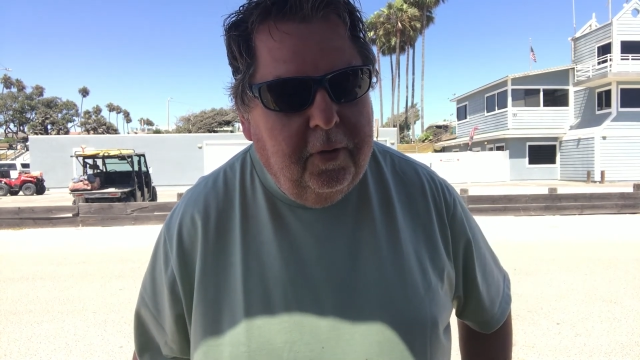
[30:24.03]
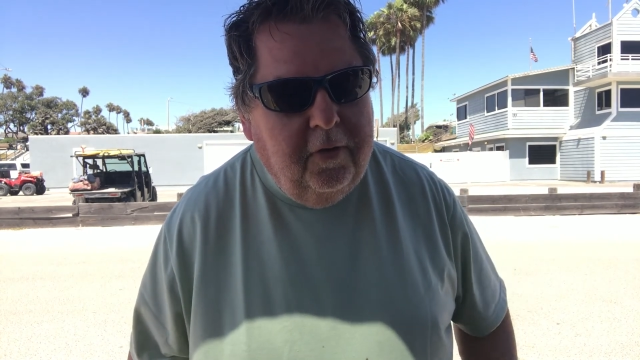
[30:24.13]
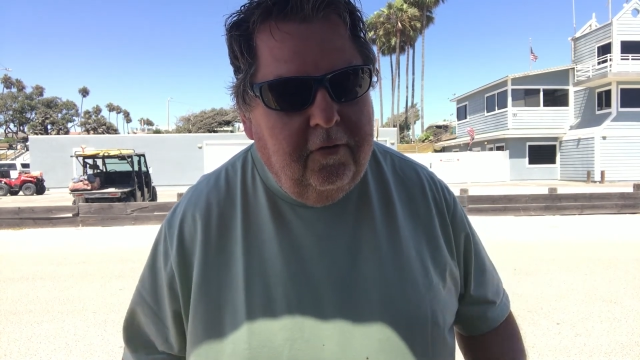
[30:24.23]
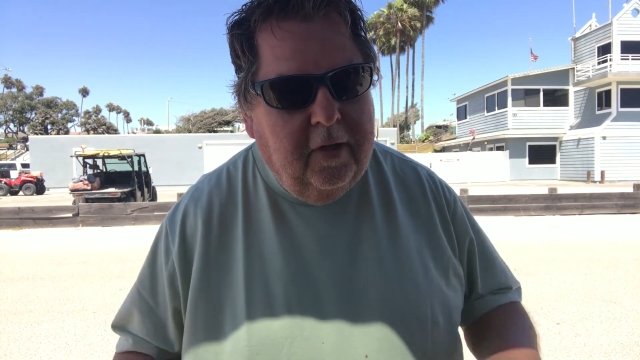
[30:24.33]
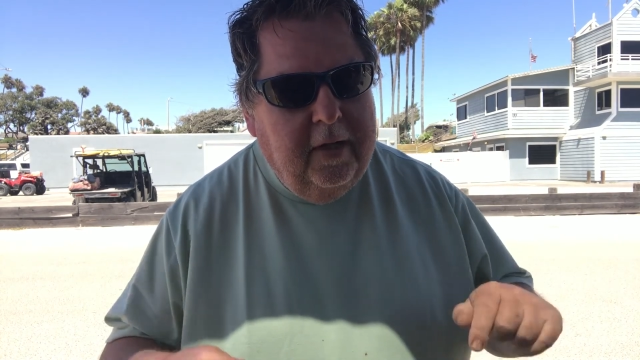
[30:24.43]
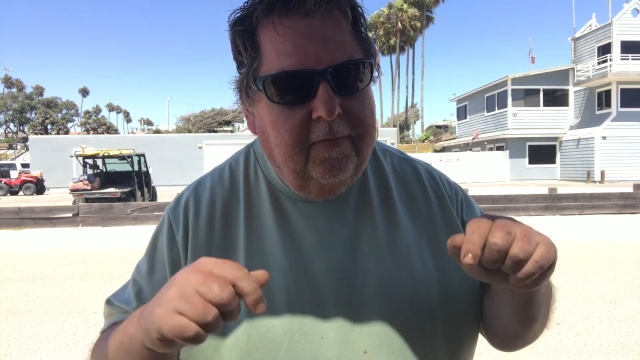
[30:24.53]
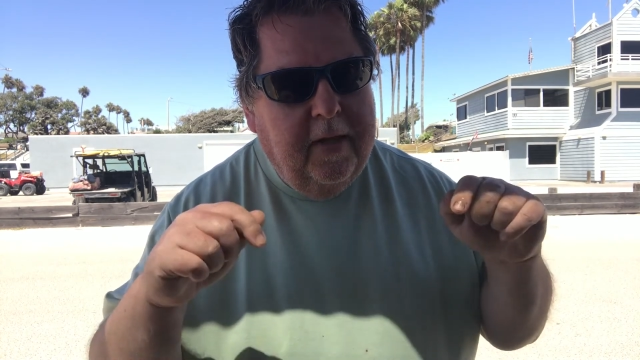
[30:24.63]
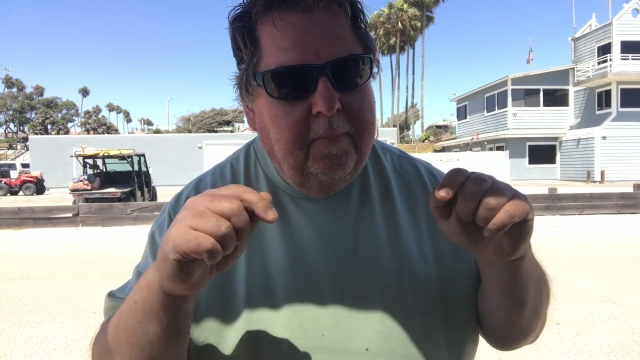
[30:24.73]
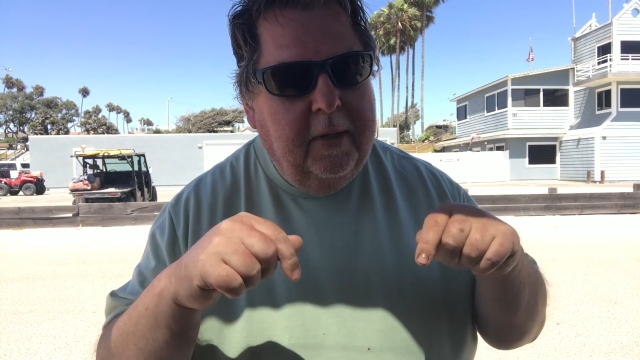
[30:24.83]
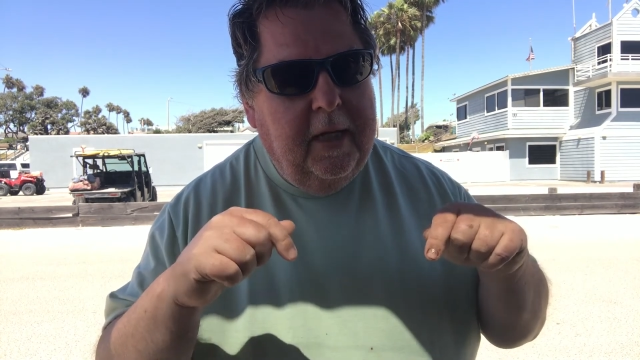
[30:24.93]
please leave
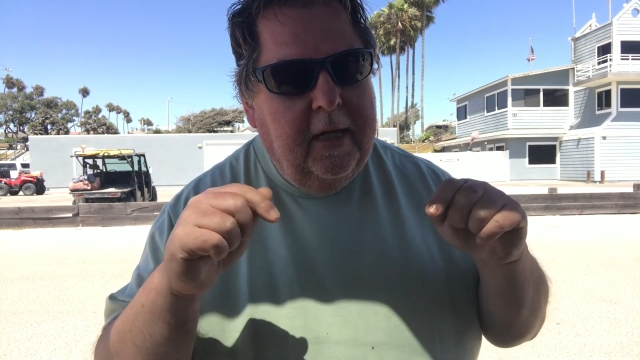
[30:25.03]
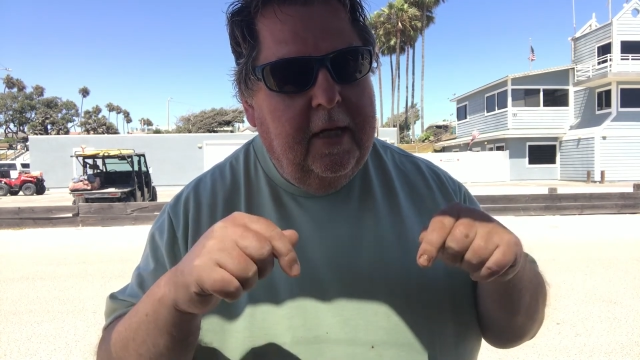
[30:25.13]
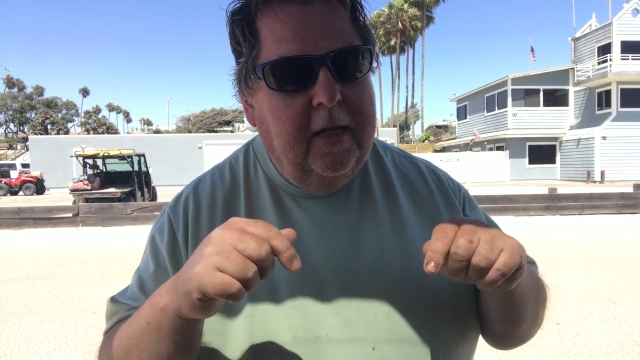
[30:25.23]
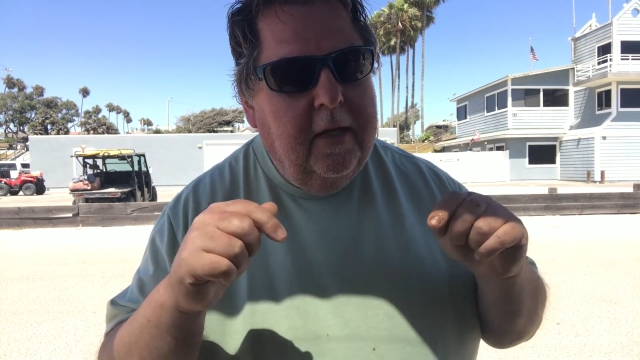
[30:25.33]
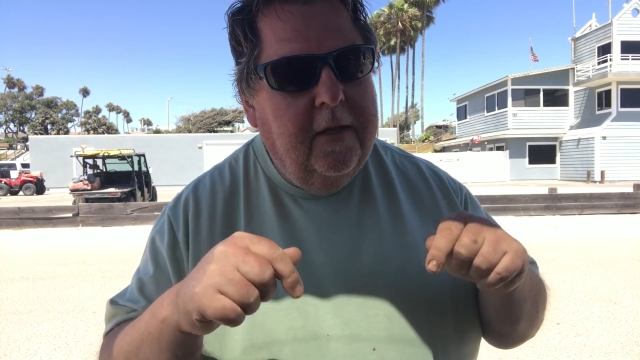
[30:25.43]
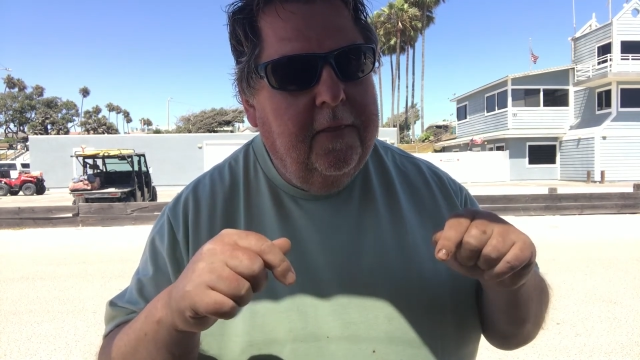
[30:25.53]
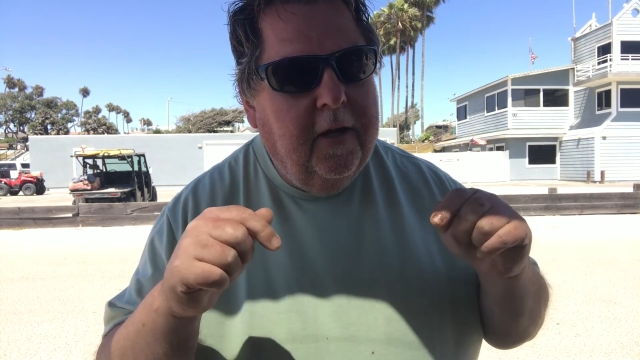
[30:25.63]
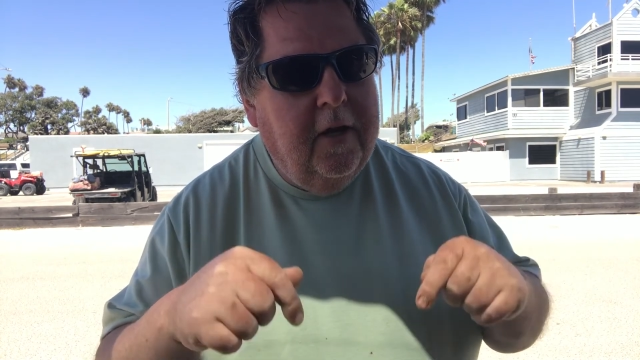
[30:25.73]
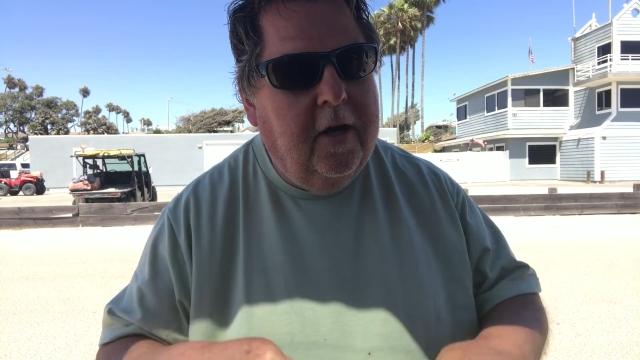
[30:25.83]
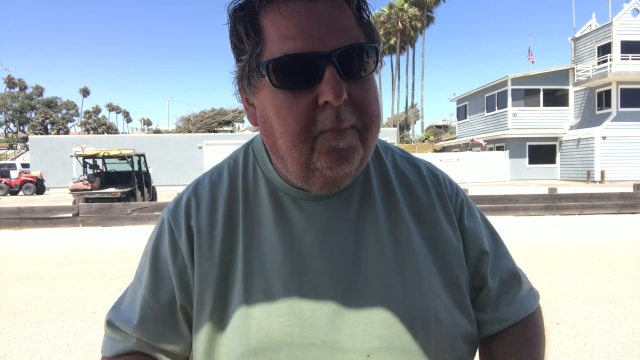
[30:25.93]
them in the
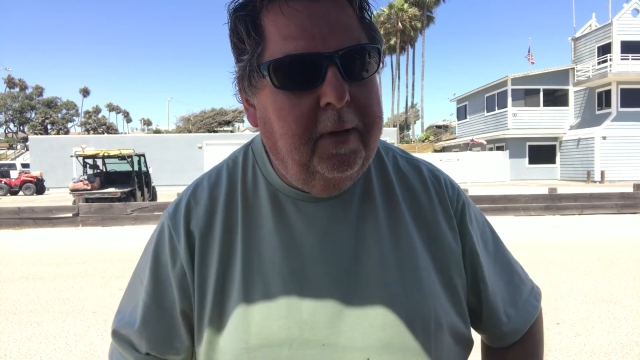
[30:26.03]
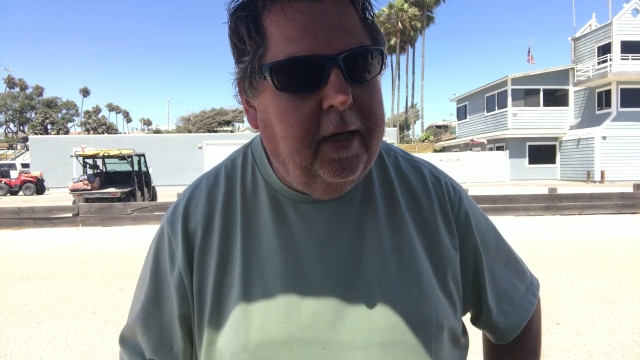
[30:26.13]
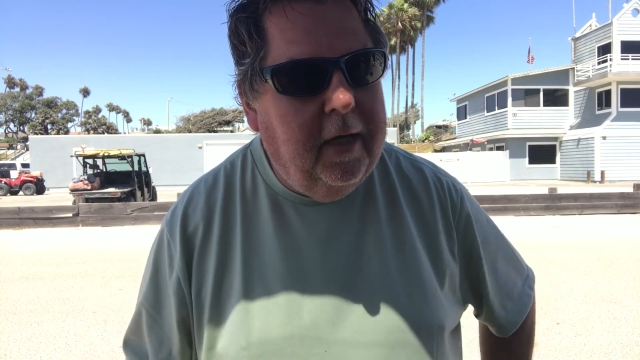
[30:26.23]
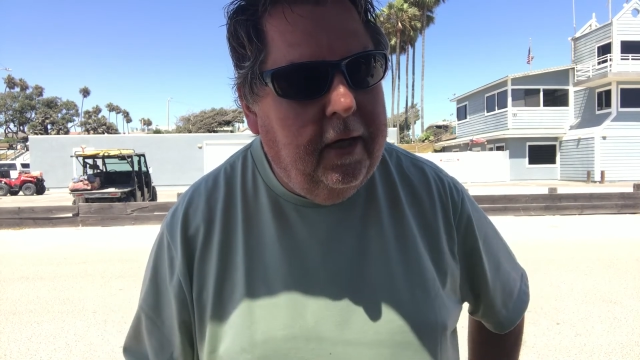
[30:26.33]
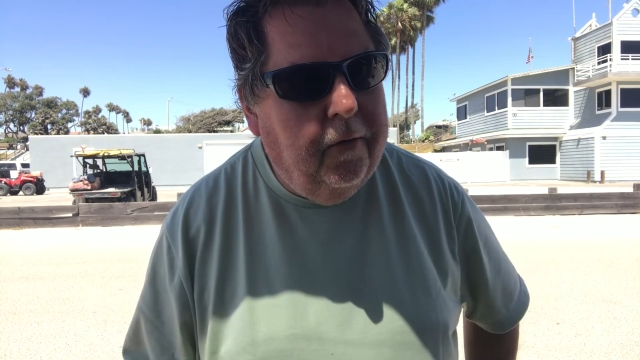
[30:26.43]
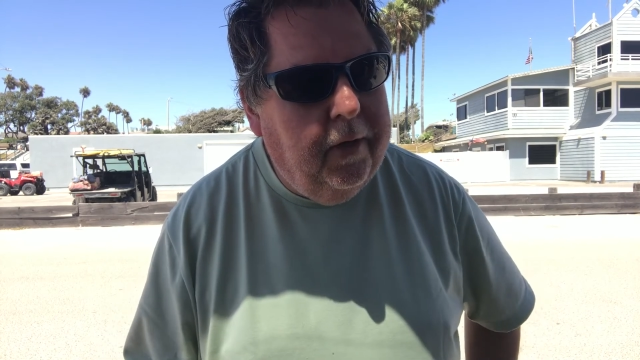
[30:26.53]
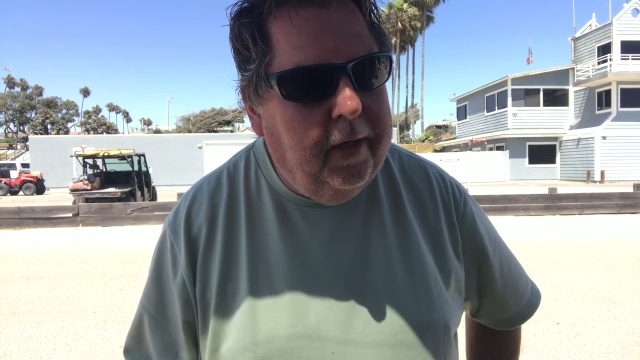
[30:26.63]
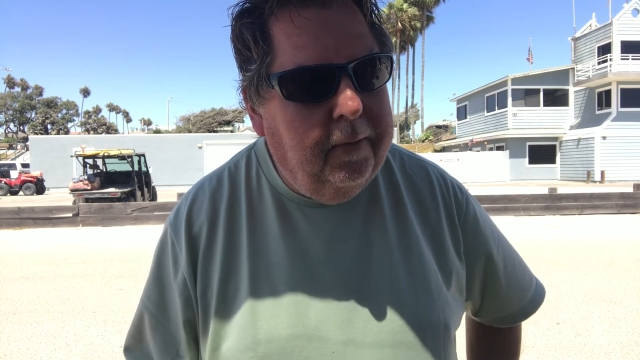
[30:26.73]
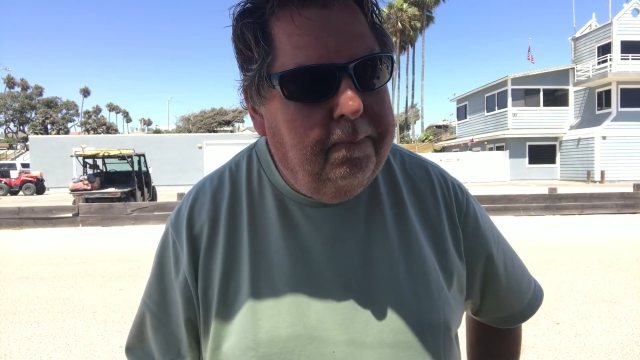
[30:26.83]
comment area.